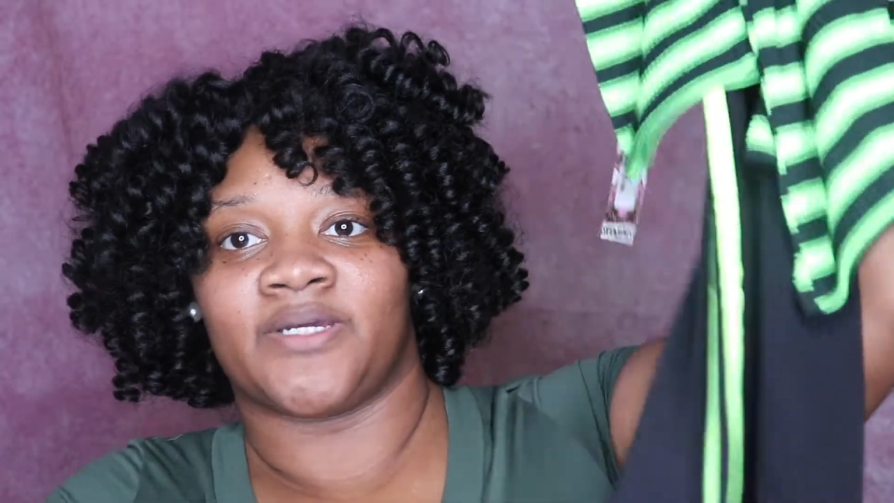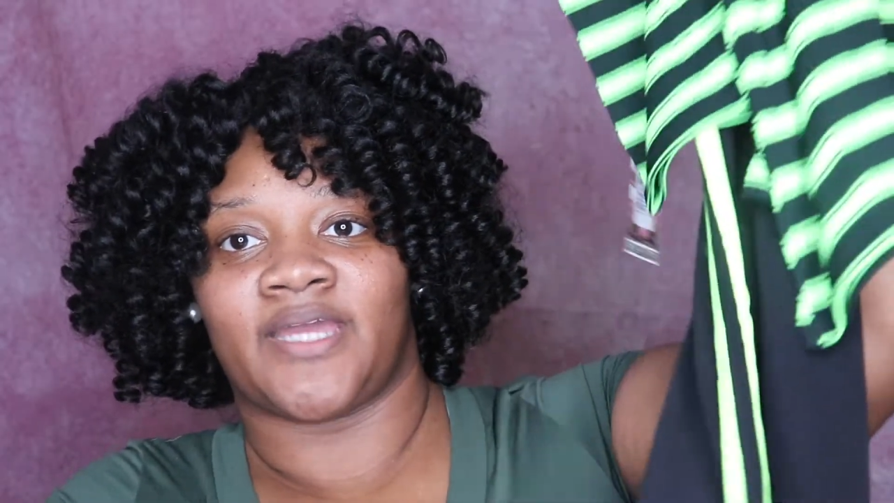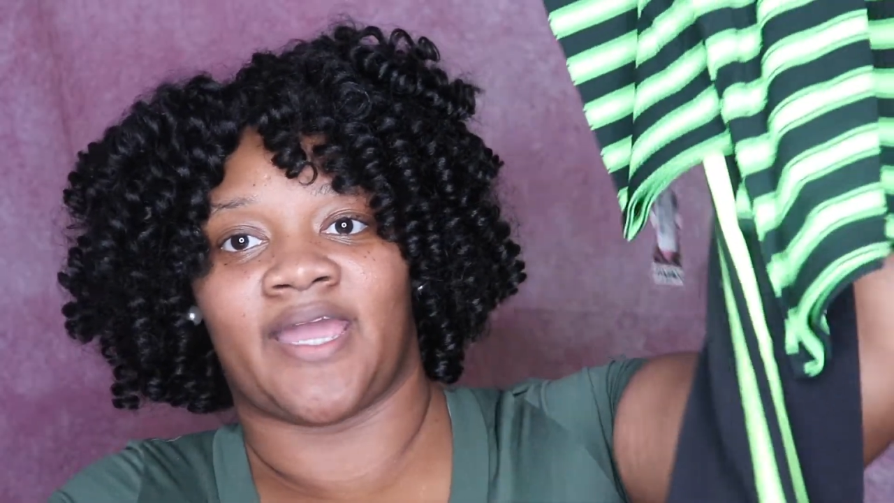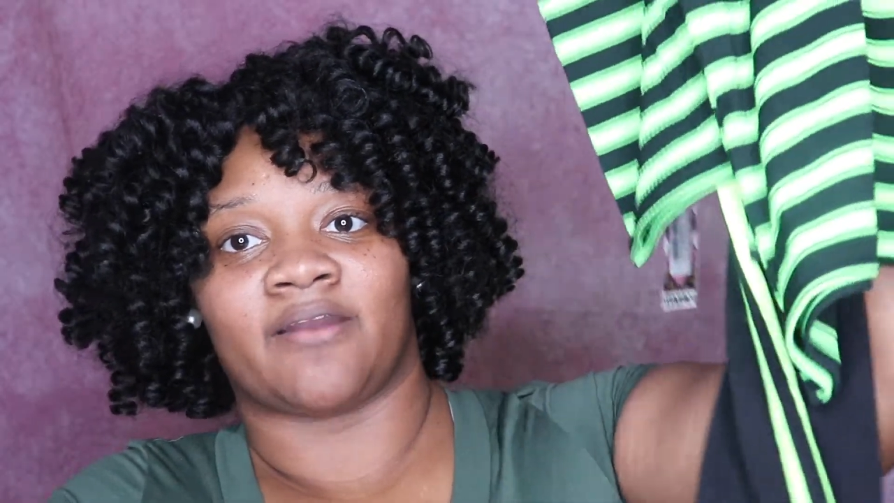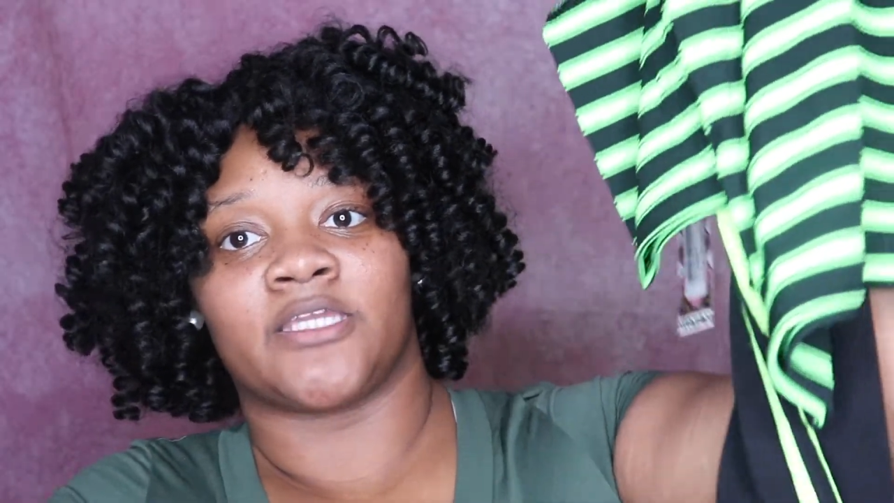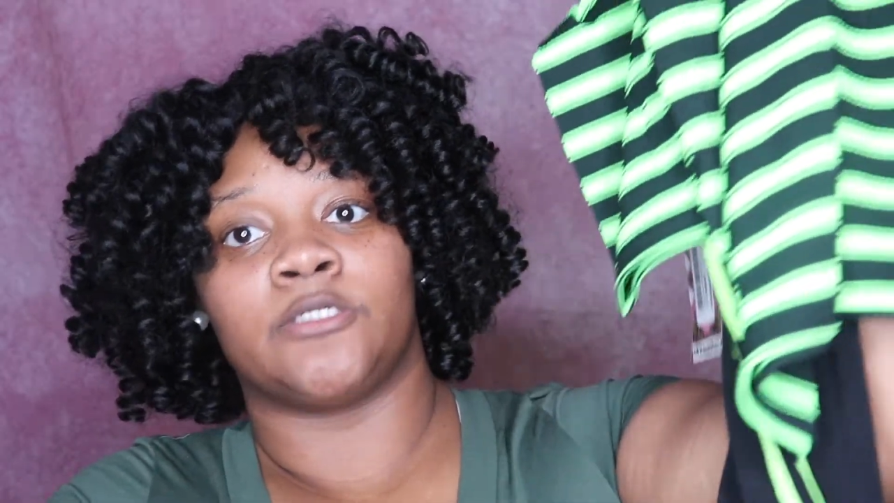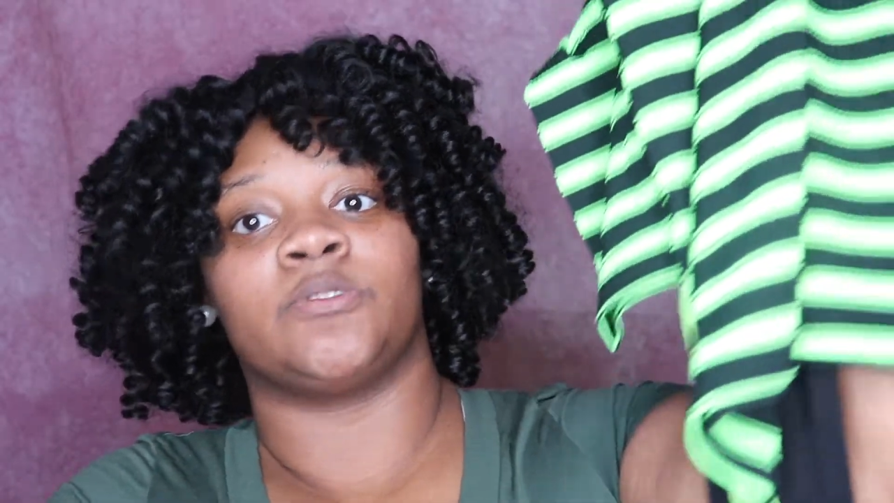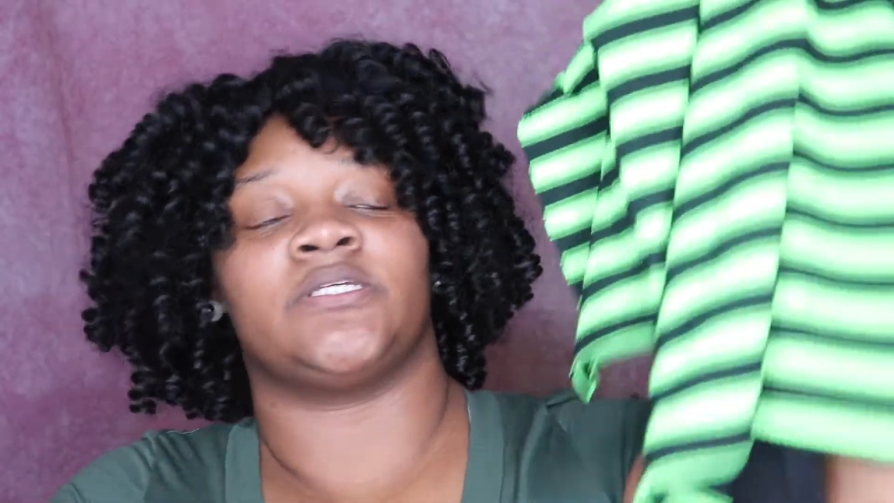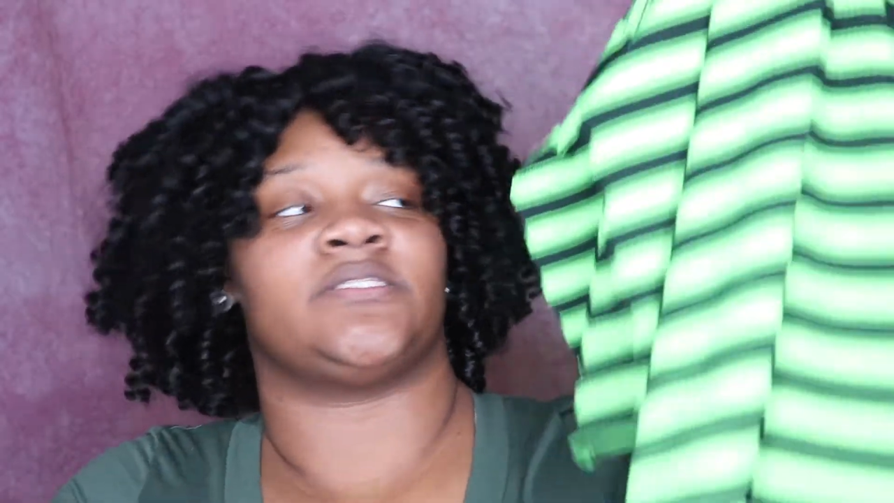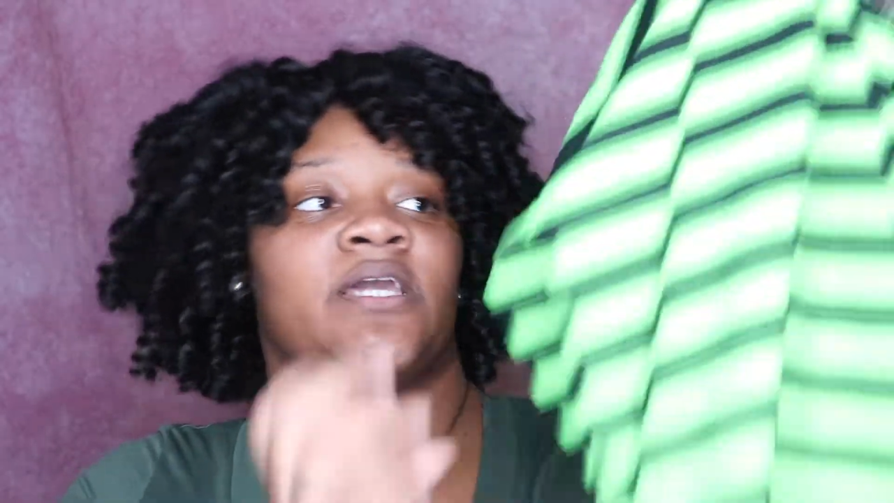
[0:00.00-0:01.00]
but how
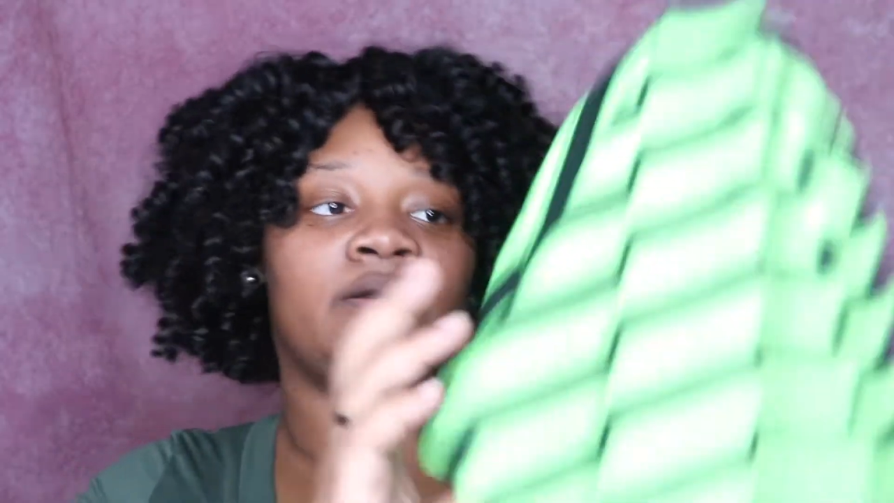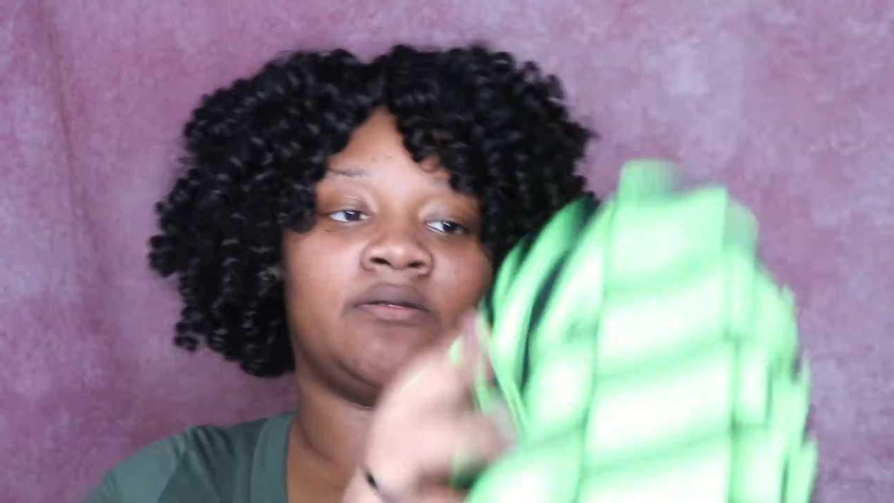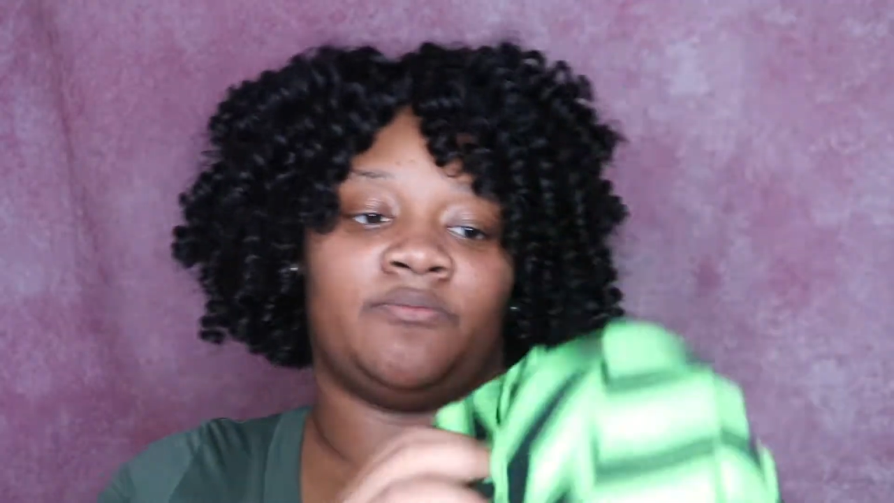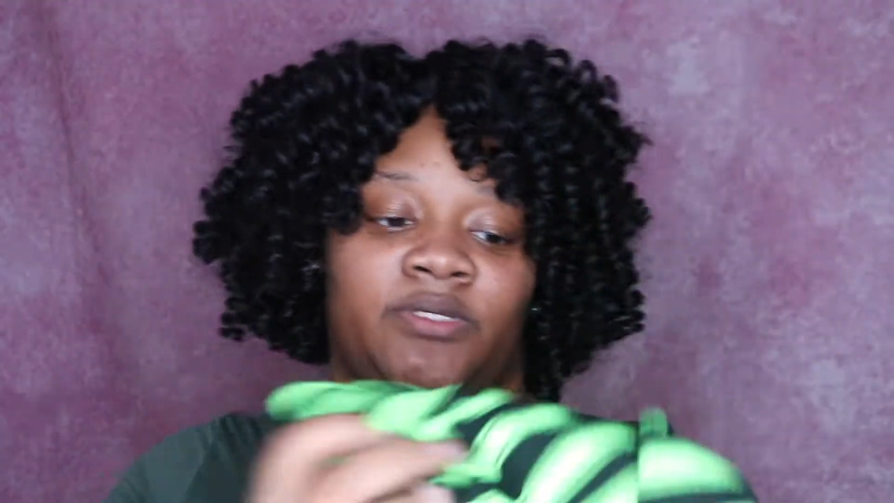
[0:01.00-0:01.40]
cute is that gonna